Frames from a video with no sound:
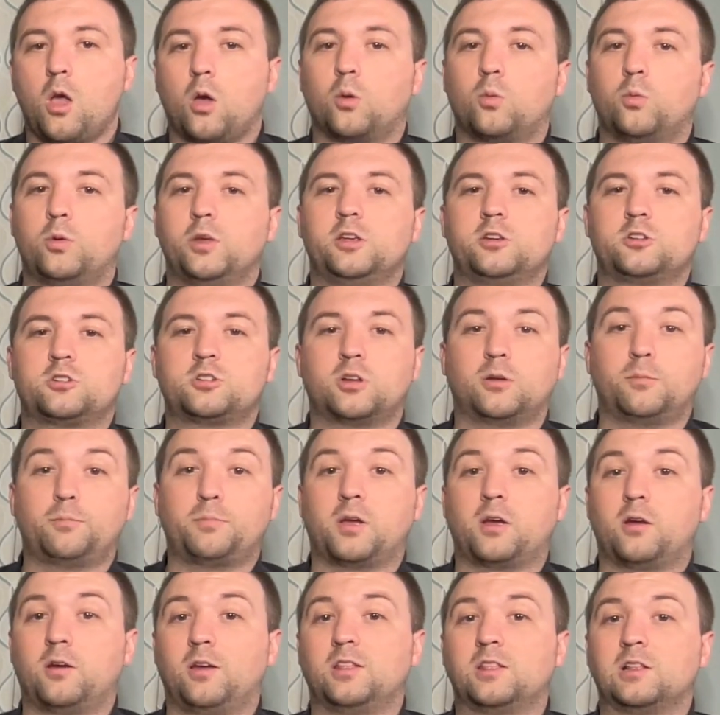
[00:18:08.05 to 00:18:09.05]
we should
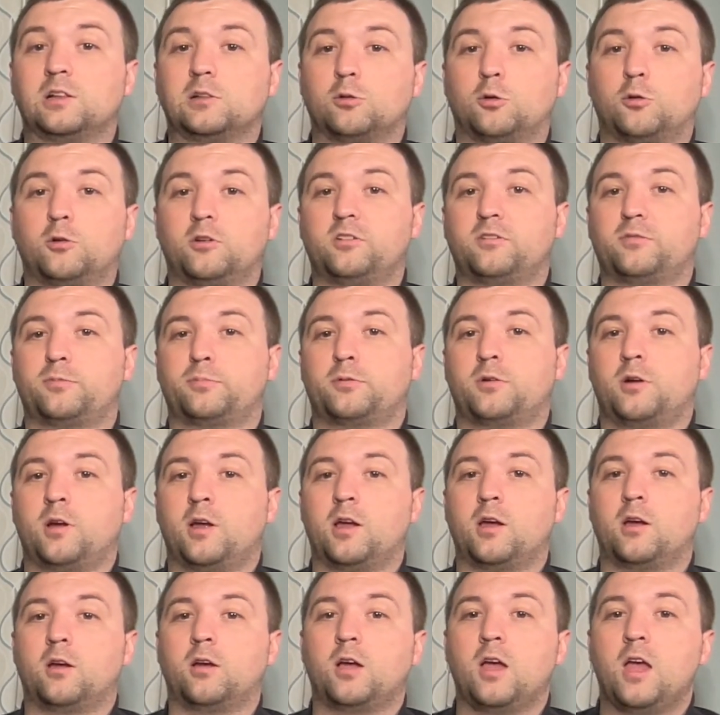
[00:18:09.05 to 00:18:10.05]
bury the Lord's
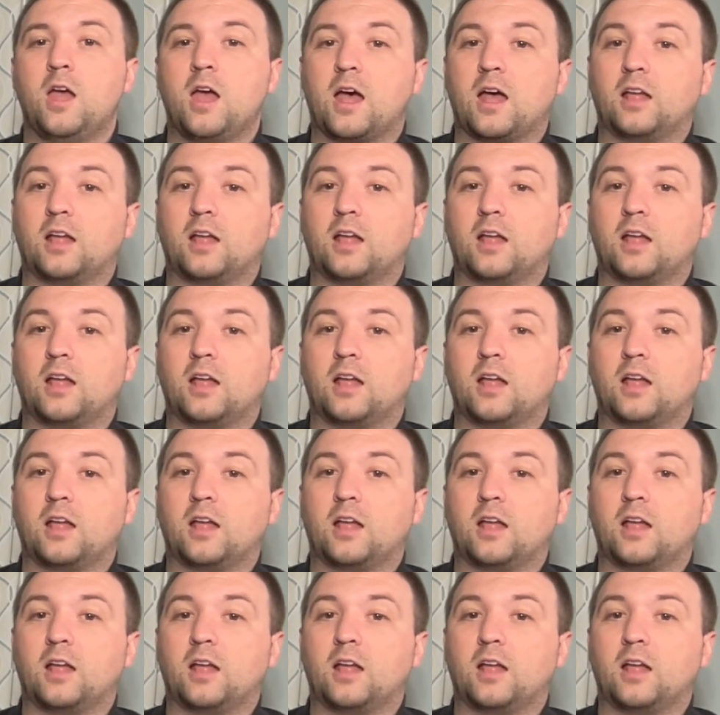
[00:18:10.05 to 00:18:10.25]
Prayer